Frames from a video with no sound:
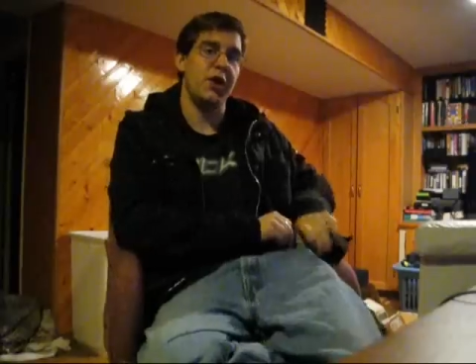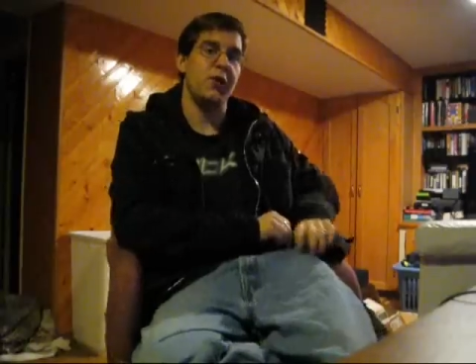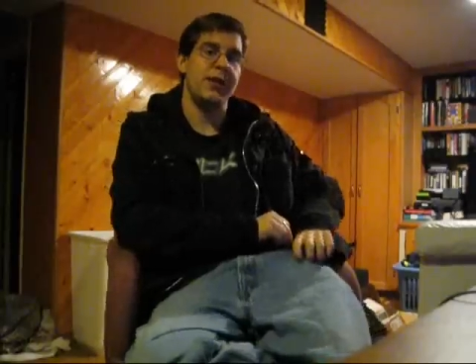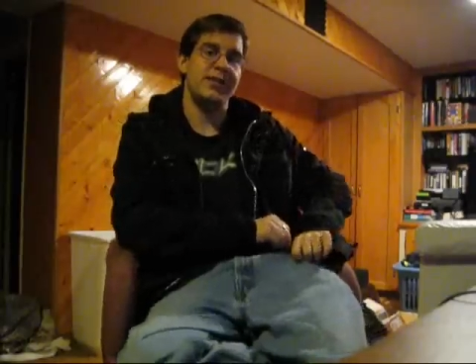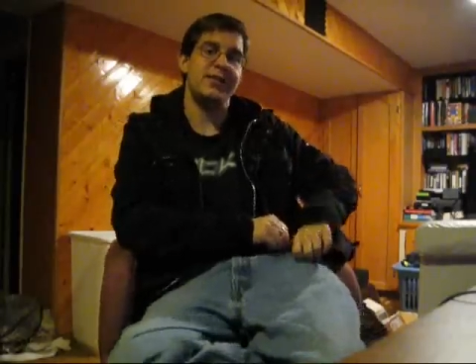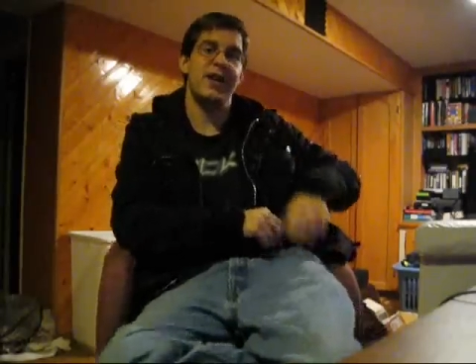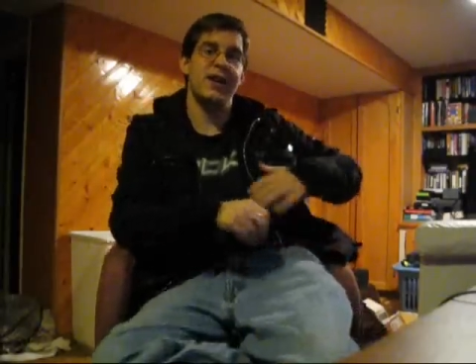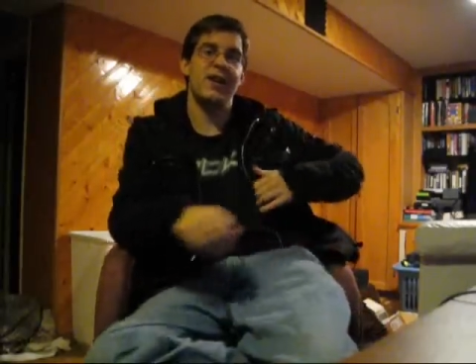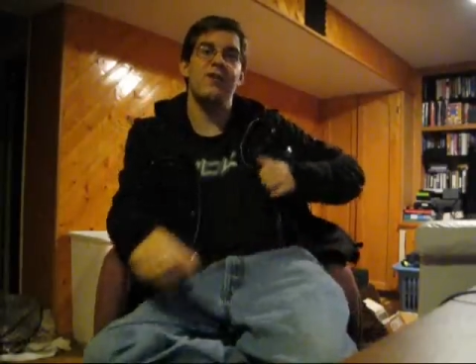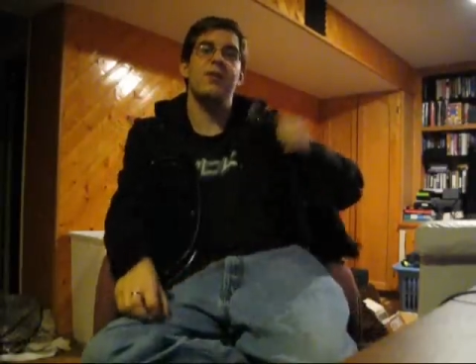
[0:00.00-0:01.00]
No, he did
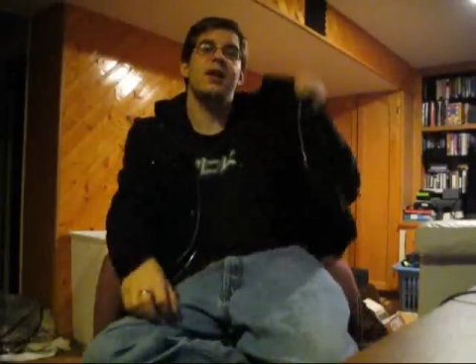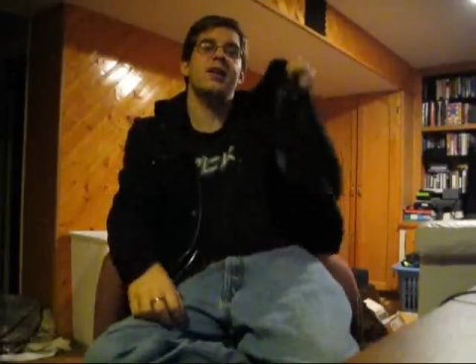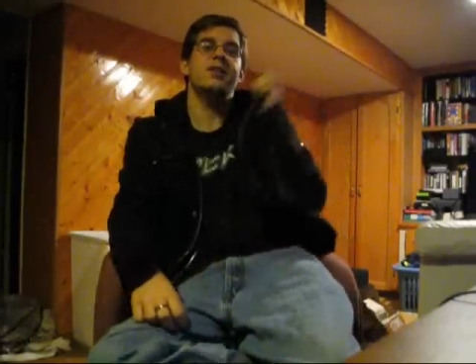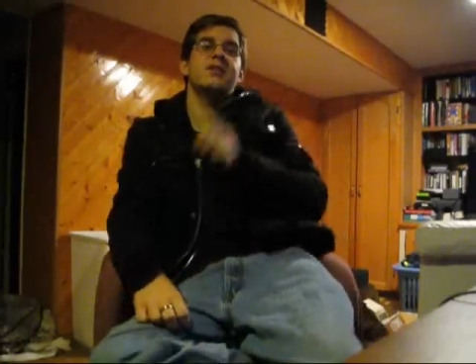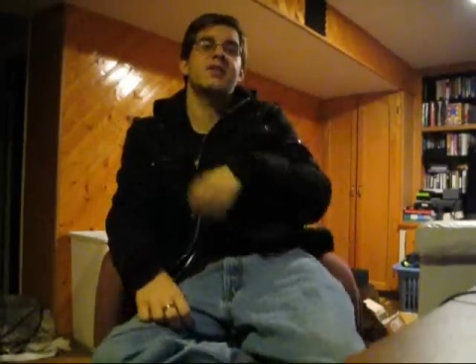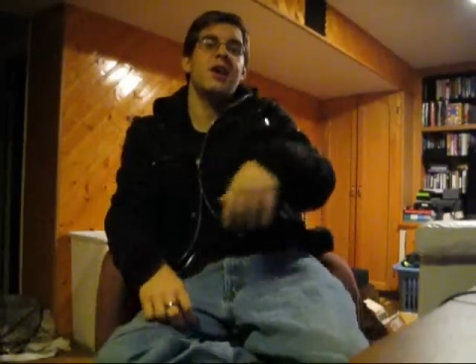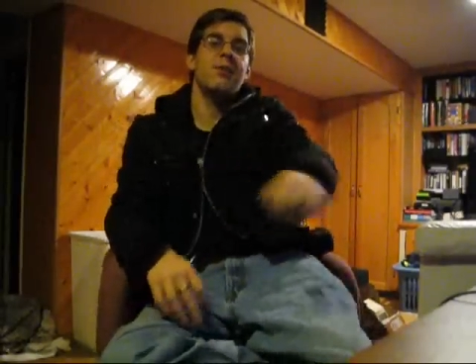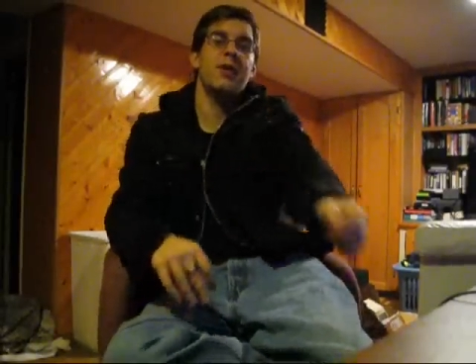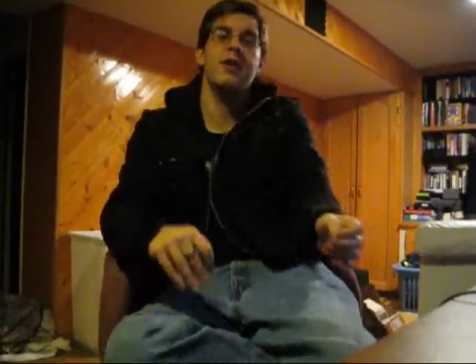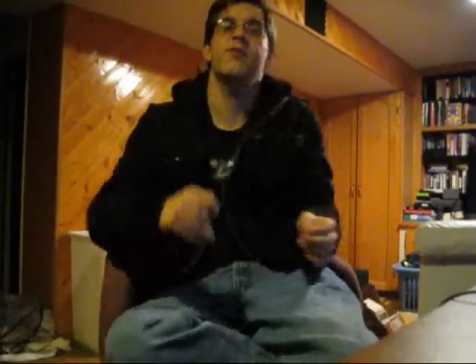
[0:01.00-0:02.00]
not give me his
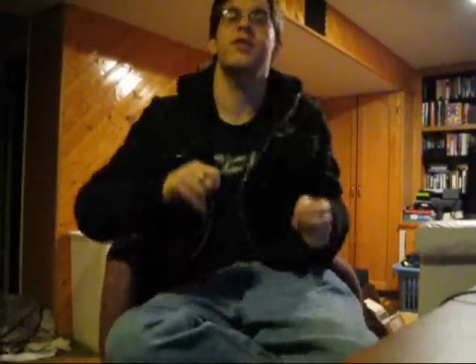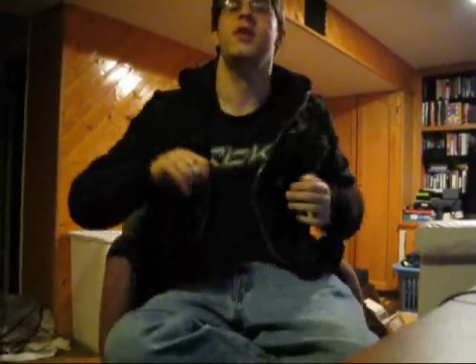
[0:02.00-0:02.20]
copy of